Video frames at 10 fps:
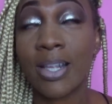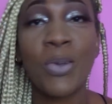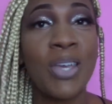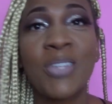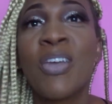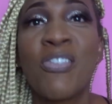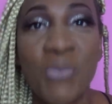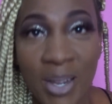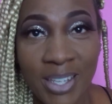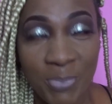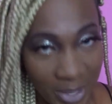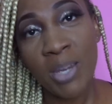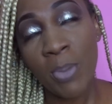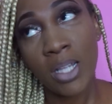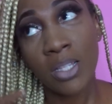Okay, it's for everybody,
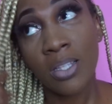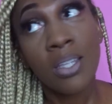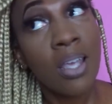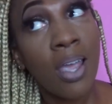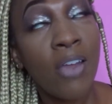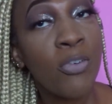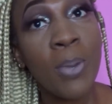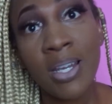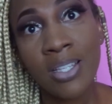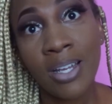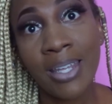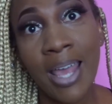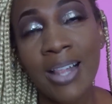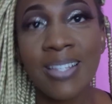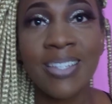but everybody's hot
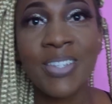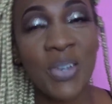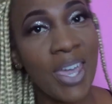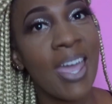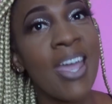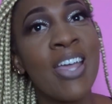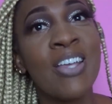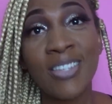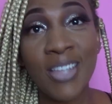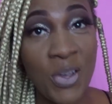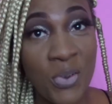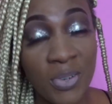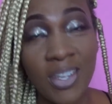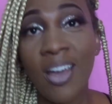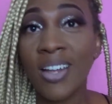girls. Okay,
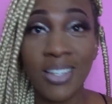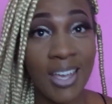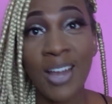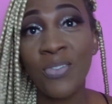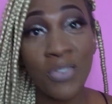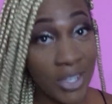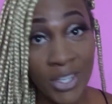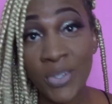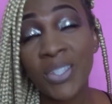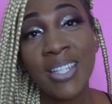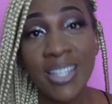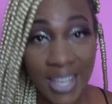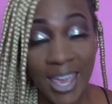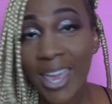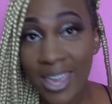so the hot girl video
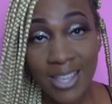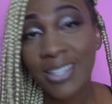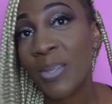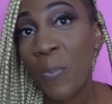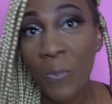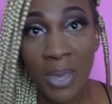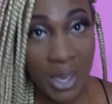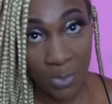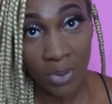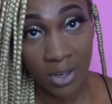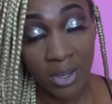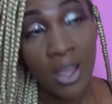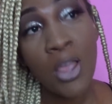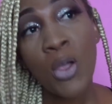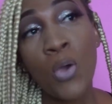today is,
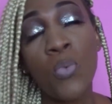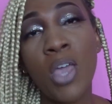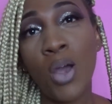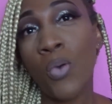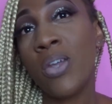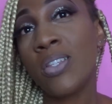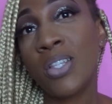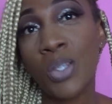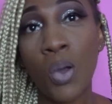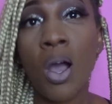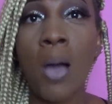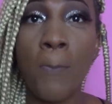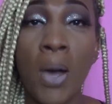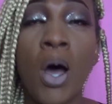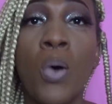people, we are going to talk
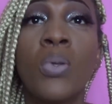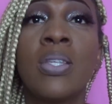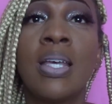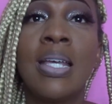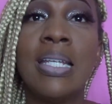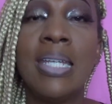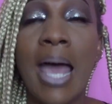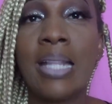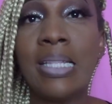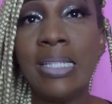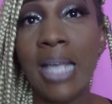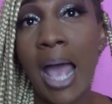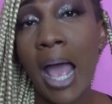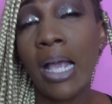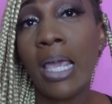about that
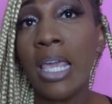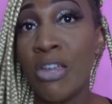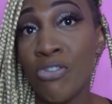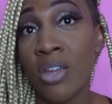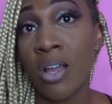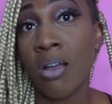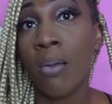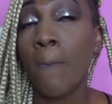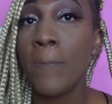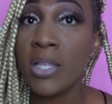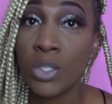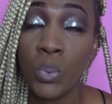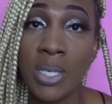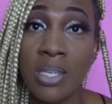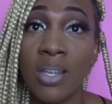dark area
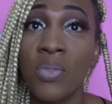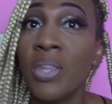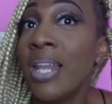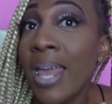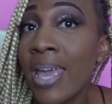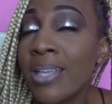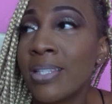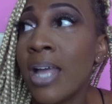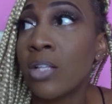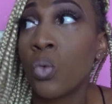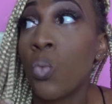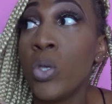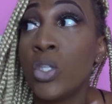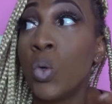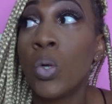between the legs that
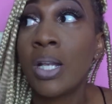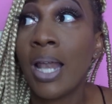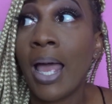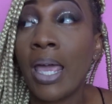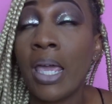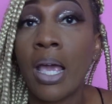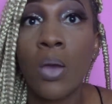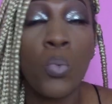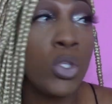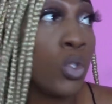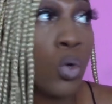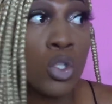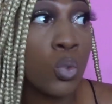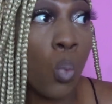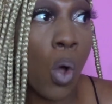we don't like, we
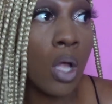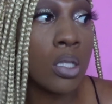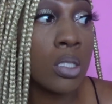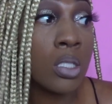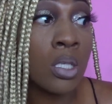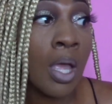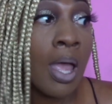don't want,